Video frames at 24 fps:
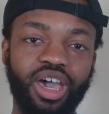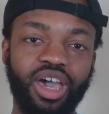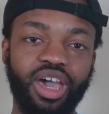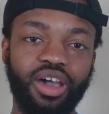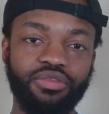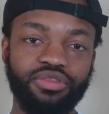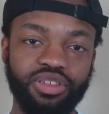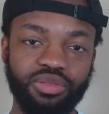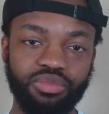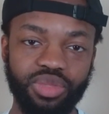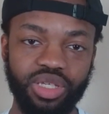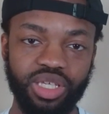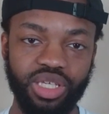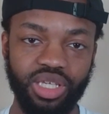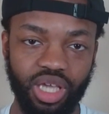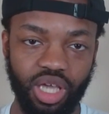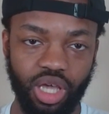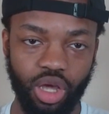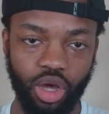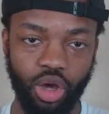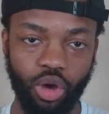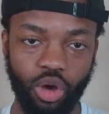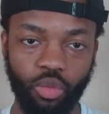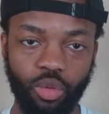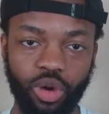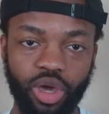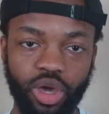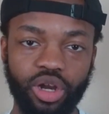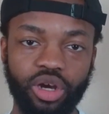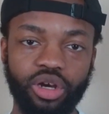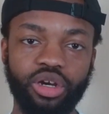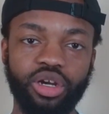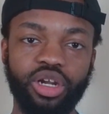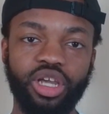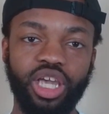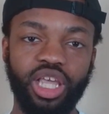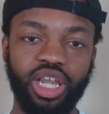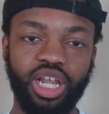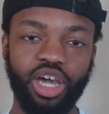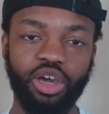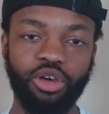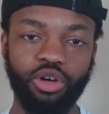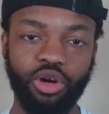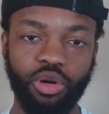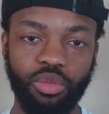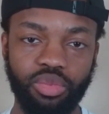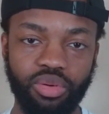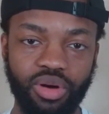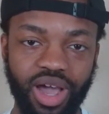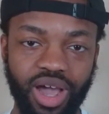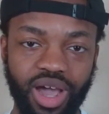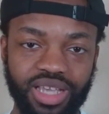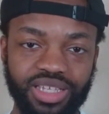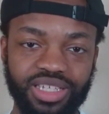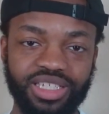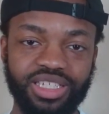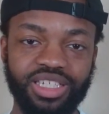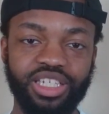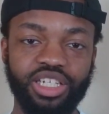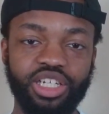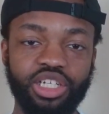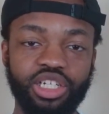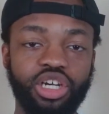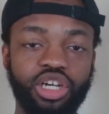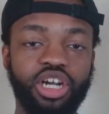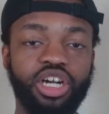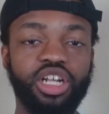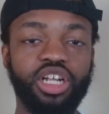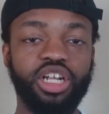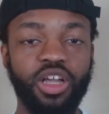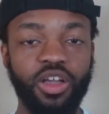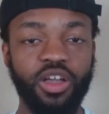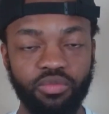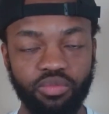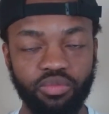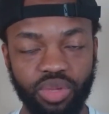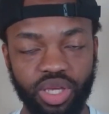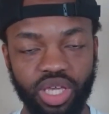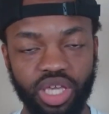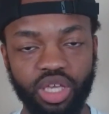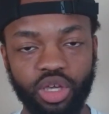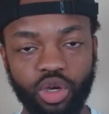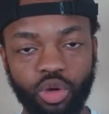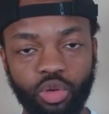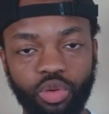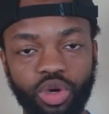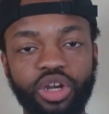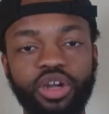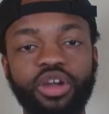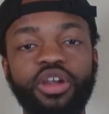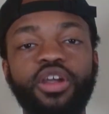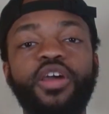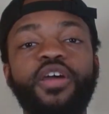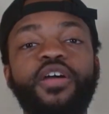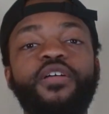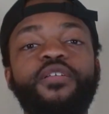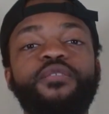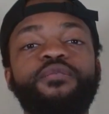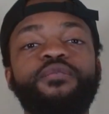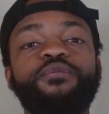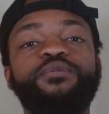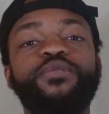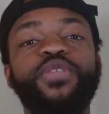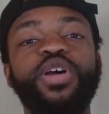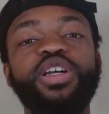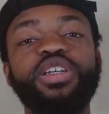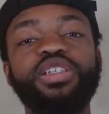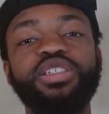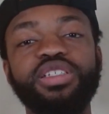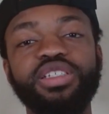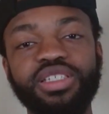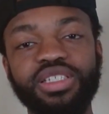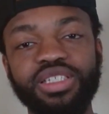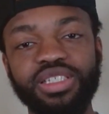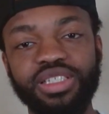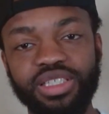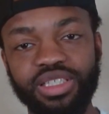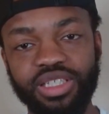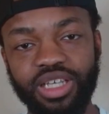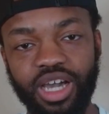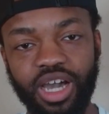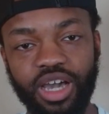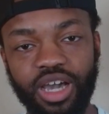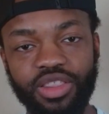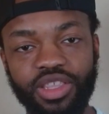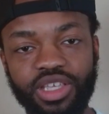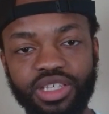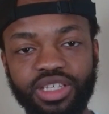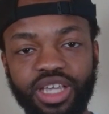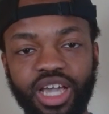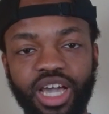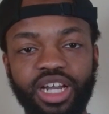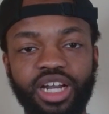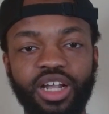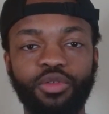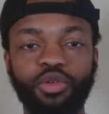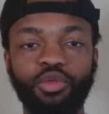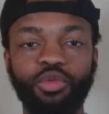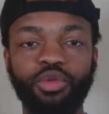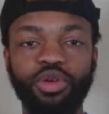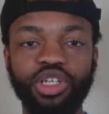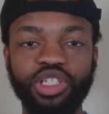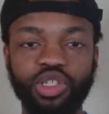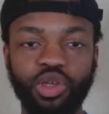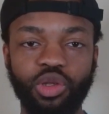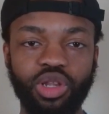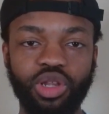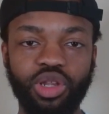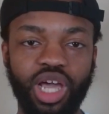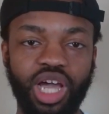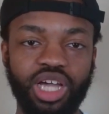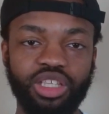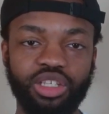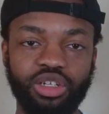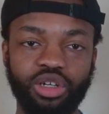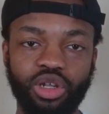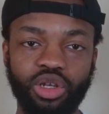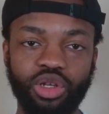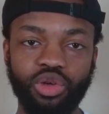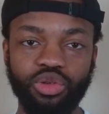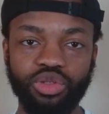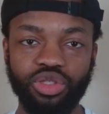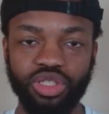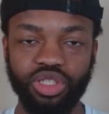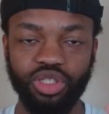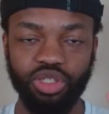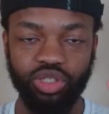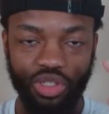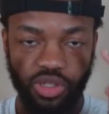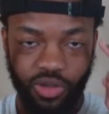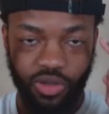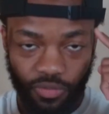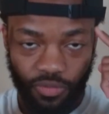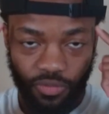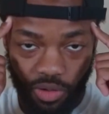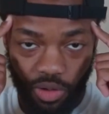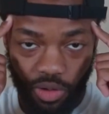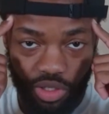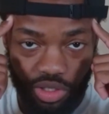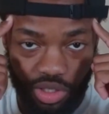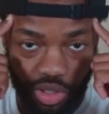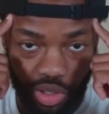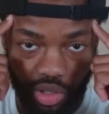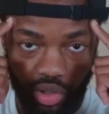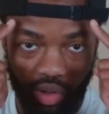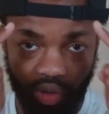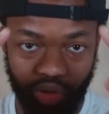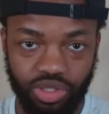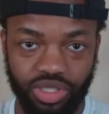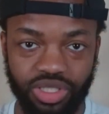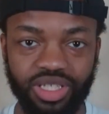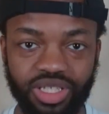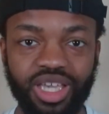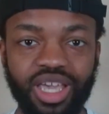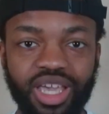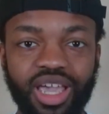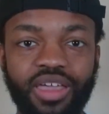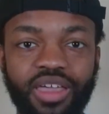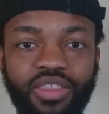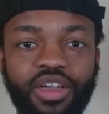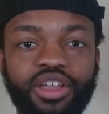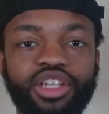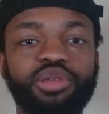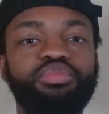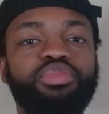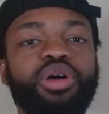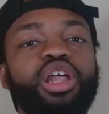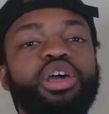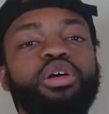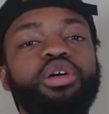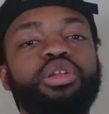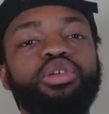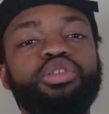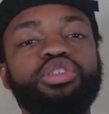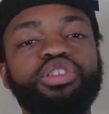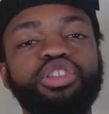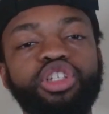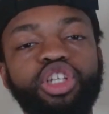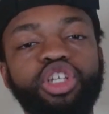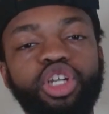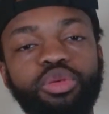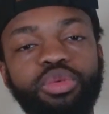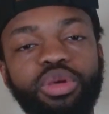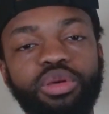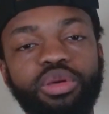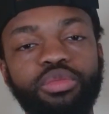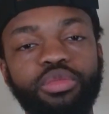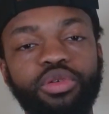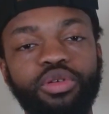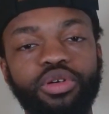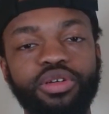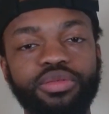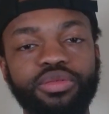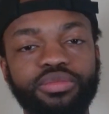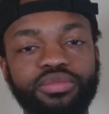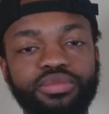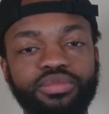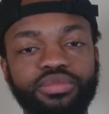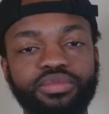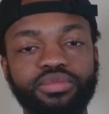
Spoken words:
have to be a winner, and lock on the process and the journey of being a winner versus the other side of it. We're so locked in on losing. You're so focused on losing, but you're probably going to lose a little bit more.